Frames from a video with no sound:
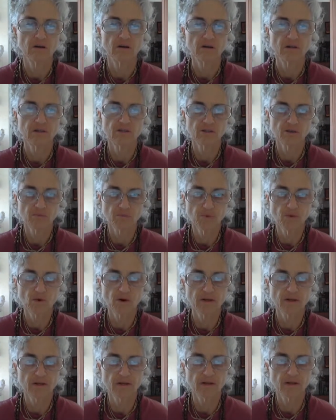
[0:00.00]
is
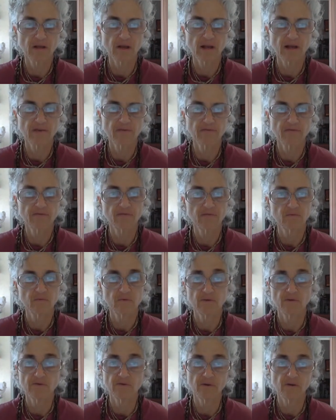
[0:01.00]
supported in life with
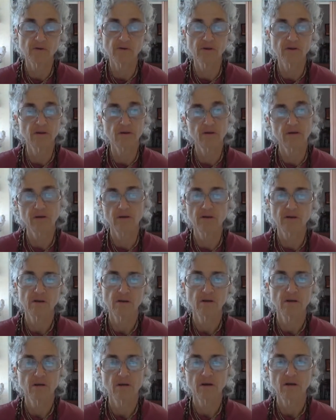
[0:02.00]
a very
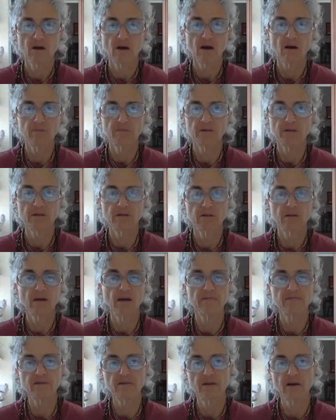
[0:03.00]
opulent
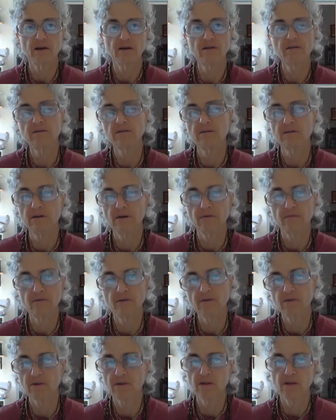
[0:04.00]
lifestyle.
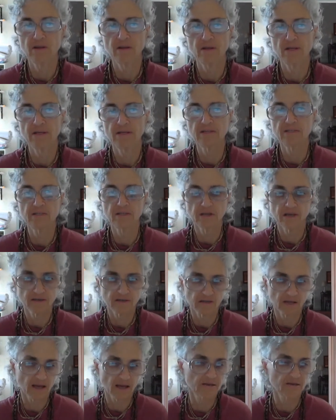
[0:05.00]
Everything he needs, he
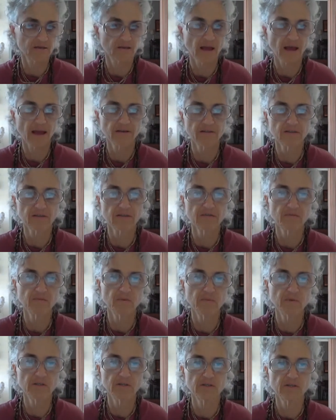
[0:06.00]
exacts taxes
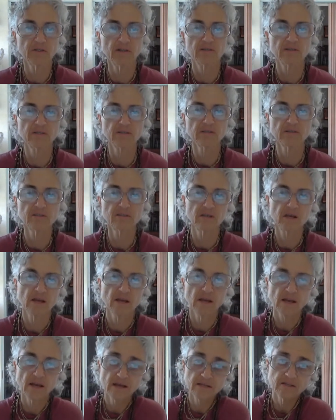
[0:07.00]
from his citizens,
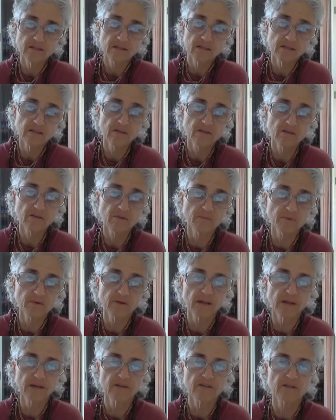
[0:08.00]
and he sees to their
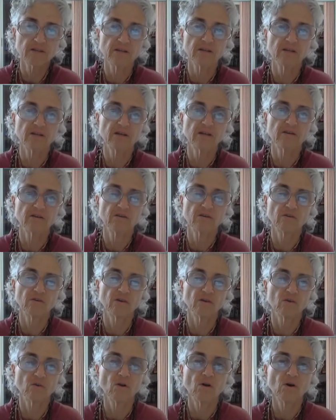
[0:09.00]
protection and to the